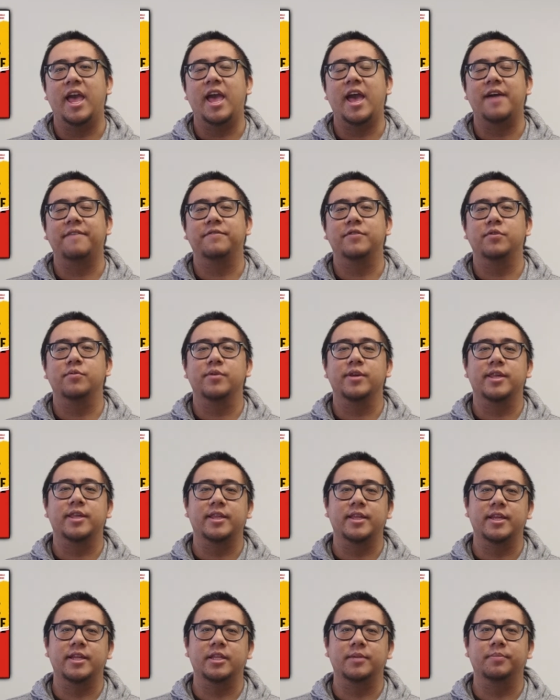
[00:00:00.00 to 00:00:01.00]
After a
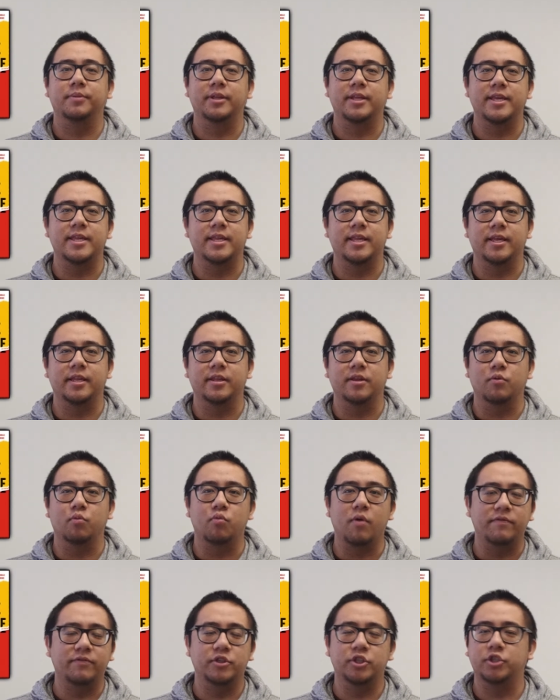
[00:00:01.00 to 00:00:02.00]
stint policing the
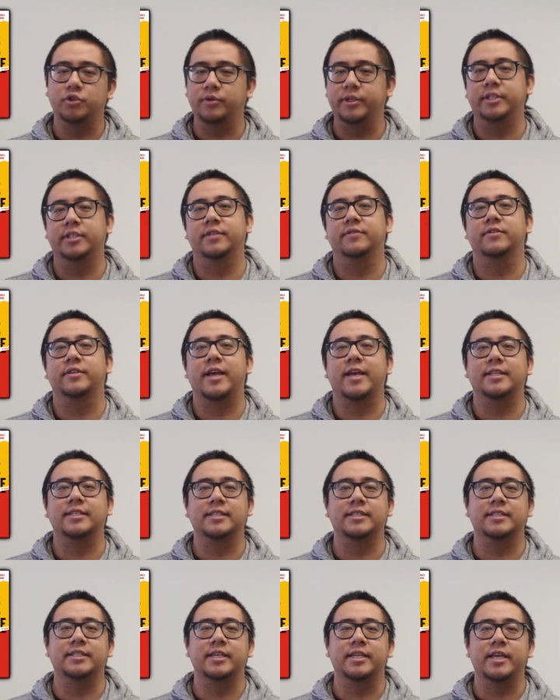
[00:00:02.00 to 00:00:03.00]
rough streets of
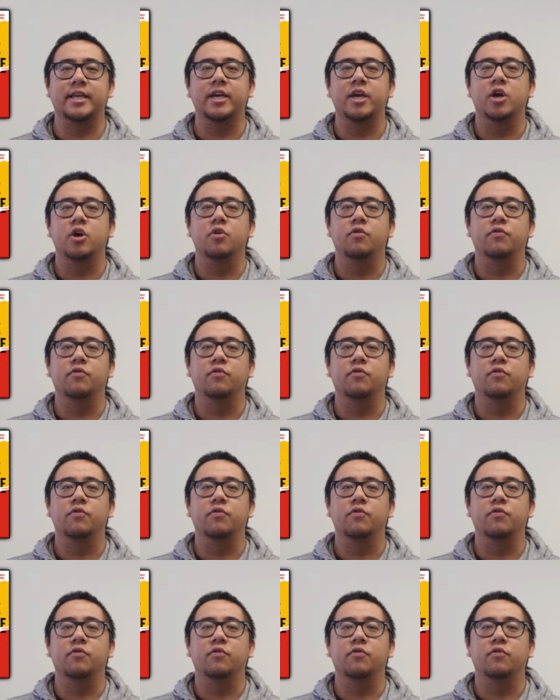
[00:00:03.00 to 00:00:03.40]
Kansas City,